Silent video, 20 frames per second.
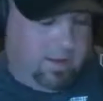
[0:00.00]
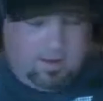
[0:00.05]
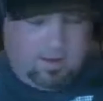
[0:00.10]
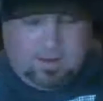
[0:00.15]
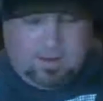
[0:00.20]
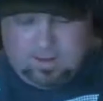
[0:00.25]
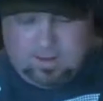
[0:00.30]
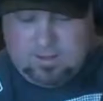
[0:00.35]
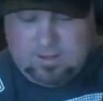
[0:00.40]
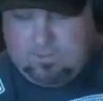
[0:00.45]

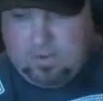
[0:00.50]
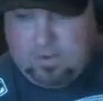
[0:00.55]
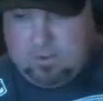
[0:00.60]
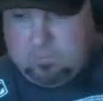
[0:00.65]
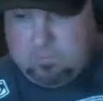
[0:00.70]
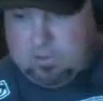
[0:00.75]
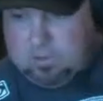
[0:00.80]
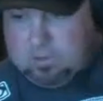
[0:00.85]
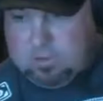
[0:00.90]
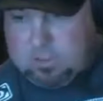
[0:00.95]
He had the
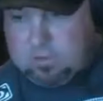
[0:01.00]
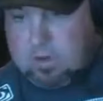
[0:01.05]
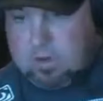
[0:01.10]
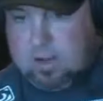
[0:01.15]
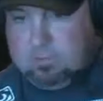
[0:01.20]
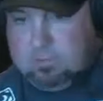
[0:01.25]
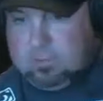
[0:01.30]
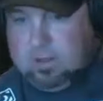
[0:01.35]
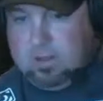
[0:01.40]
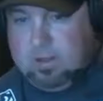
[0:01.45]
fight pretty much
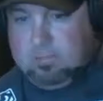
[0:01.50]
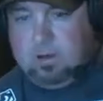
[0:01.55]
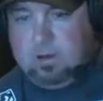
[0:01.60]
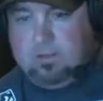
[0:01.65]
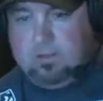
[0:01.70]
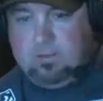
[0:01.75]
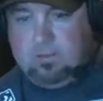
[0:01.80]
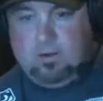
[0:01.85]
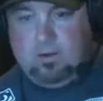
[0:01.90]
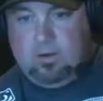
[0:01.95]
wrapped up. I
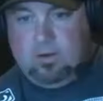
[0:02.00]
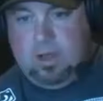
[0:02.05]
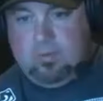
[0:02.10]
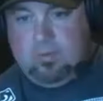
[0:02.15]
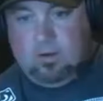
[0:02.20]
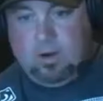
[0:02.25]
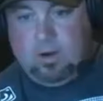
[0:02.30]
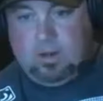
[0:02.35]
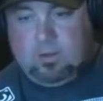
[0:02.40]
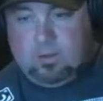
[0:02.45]
don't know. I
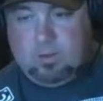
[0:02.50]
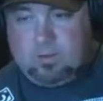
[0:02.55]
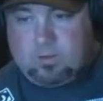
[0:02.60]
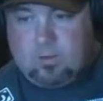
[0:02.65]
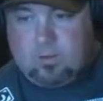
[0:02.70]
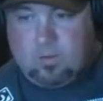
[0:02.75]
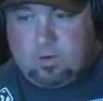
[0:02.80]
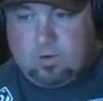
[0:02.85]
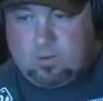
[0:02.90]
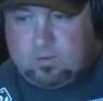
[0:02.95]
have no idea what his
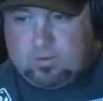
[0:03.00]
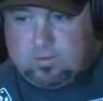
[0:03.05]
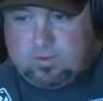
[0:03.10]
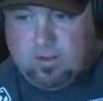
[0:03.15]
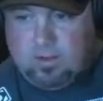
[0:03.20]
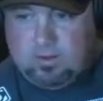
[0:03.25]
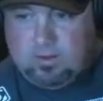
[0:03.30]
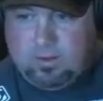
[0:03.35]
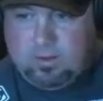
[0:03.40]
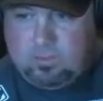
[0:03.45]
corner was
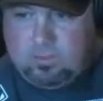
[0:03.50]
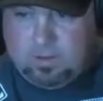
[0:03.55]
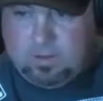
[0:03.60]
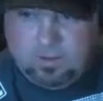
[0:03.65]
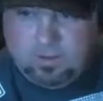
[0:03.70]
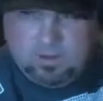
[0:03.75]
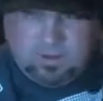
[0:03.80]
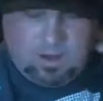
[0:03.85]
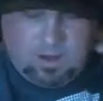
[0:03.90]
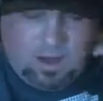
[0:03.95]
telling him. And
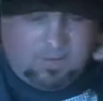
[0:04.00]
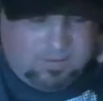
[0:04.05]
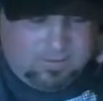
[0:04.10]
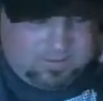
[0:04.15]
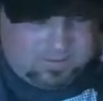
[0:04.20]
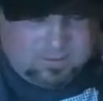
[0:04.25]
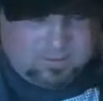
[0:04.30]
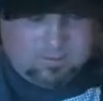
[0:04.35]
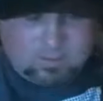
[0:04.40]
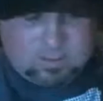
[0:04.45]

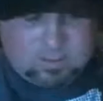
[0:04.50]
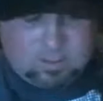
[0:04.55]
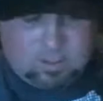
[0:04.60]
obviously, it was